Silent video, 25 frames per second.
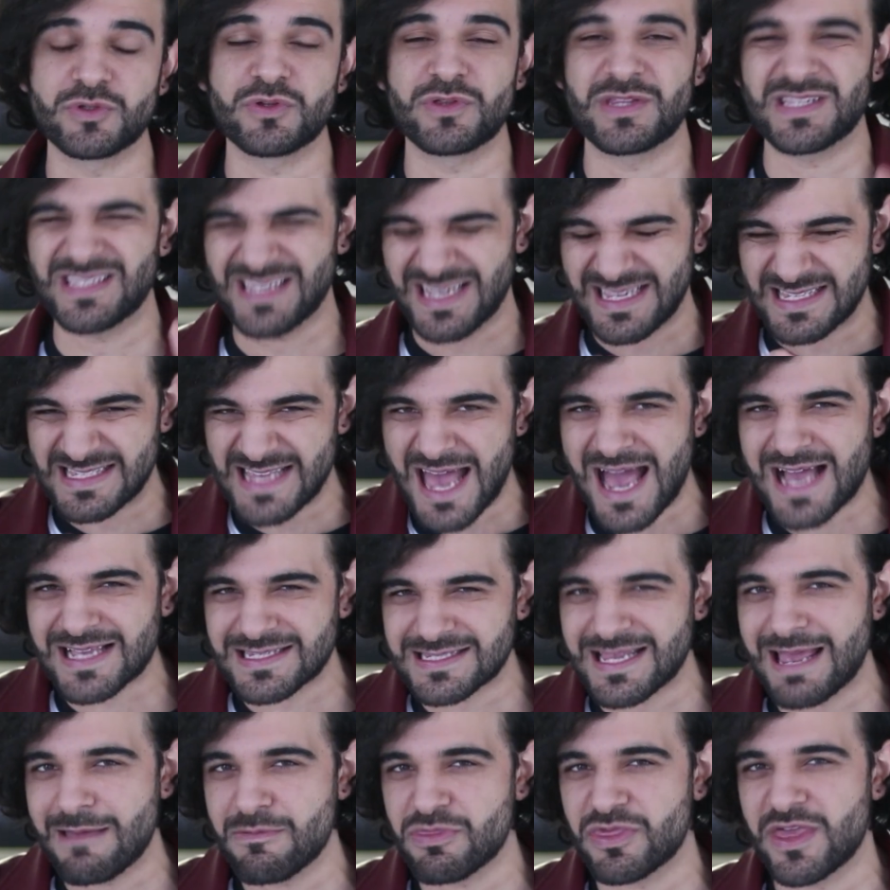do this exact
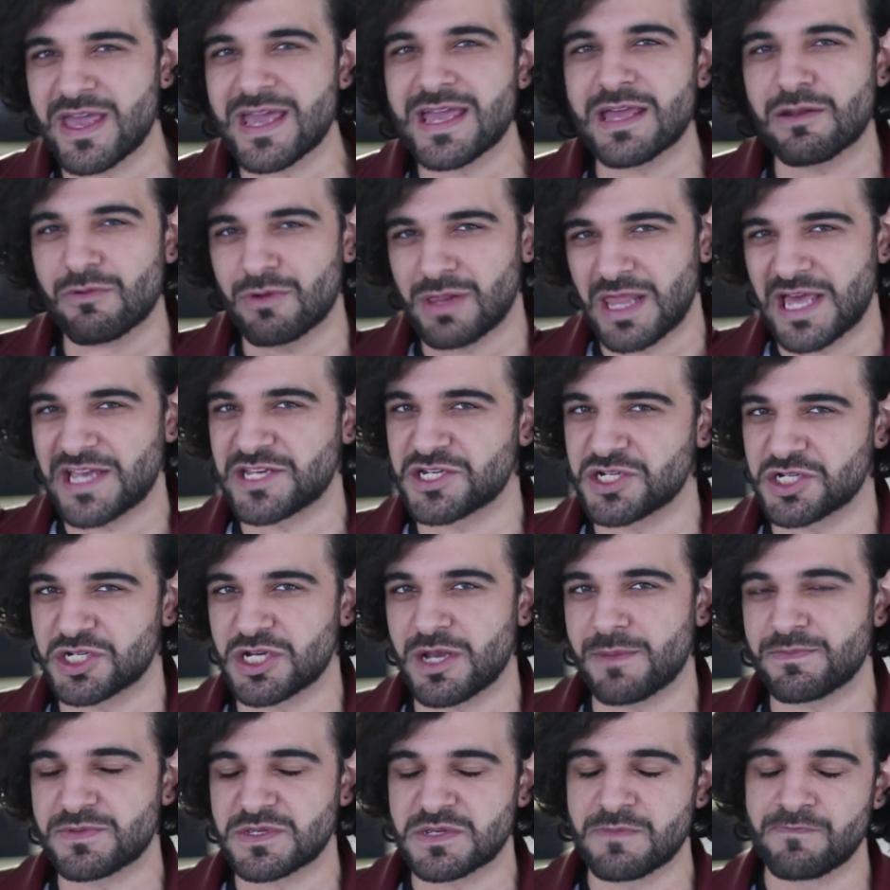same thing in
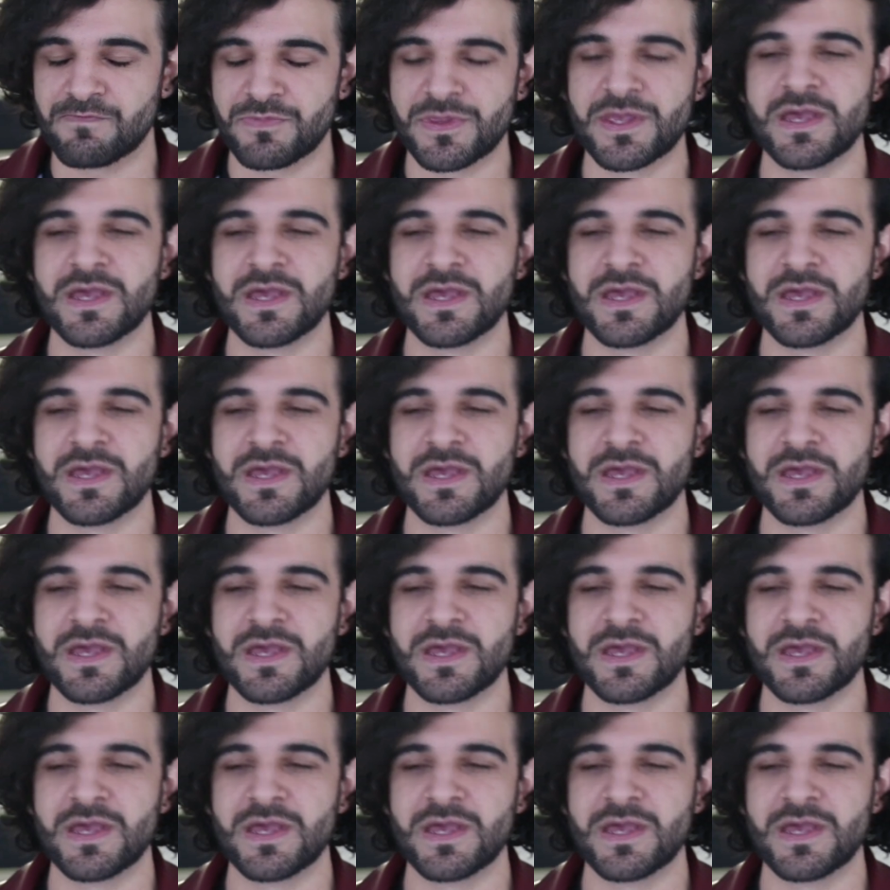relationships.